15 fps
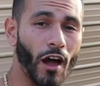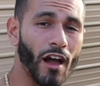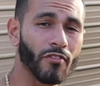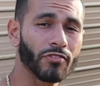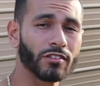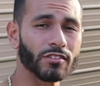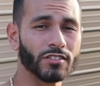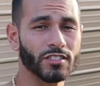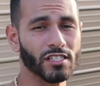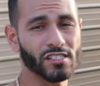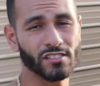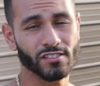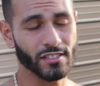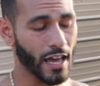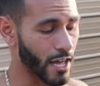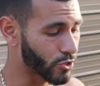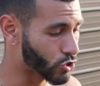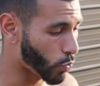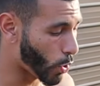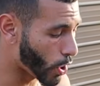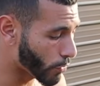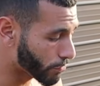5, 6, 10,
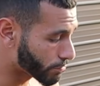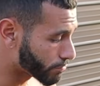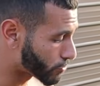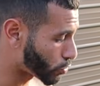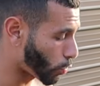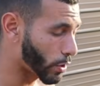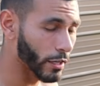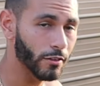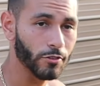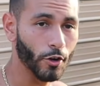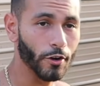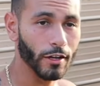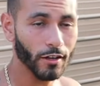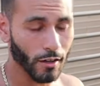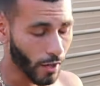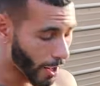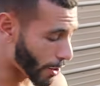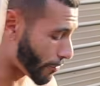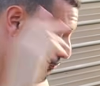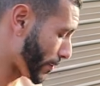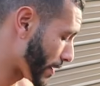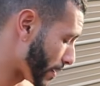12, 20, 30. I don't